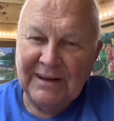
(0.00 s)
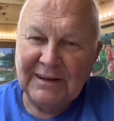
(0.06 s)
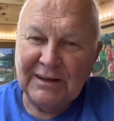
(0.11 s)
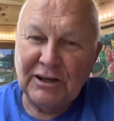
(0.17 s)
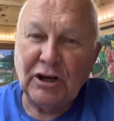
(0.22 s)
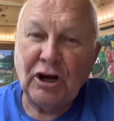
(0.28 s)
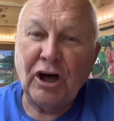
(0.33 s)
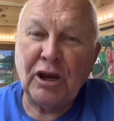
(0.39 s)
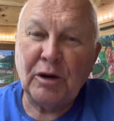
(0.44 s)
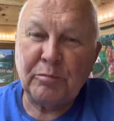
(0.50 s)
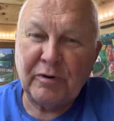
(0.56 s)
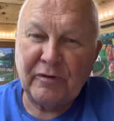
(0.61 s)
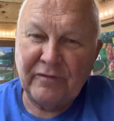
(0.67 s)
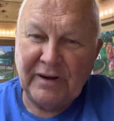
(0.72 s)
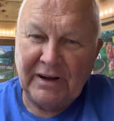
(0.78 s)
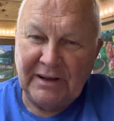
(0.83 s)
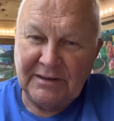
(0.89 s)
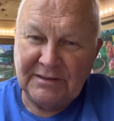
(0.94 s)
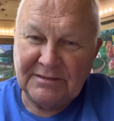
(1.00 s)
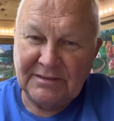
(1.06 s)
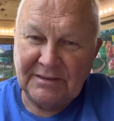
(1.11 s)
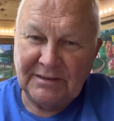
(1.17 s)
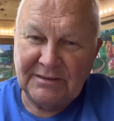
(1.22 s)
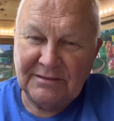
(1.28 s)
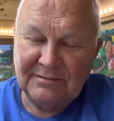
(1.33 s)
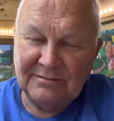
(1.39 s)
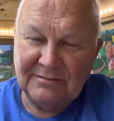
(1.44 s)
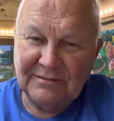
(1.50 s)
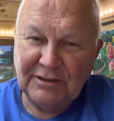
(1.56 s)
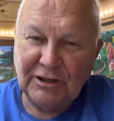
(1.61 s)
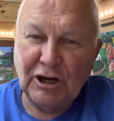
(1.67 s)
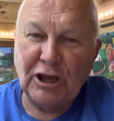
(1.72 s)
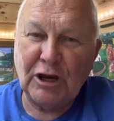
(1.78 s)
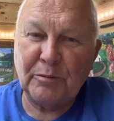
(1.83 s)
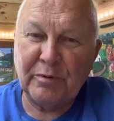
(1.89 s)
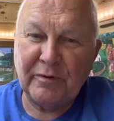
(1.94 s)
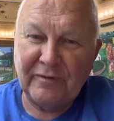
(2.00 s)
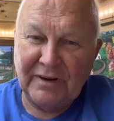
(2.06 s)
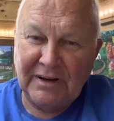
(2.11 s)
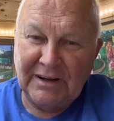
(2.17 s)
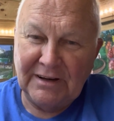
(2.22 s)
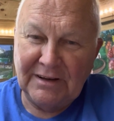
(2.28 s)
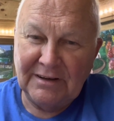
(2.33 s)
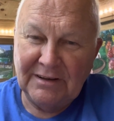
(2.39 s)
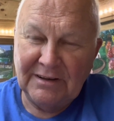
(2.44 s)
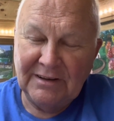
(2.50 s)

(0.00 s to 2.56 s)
God will provide, son. God will provide.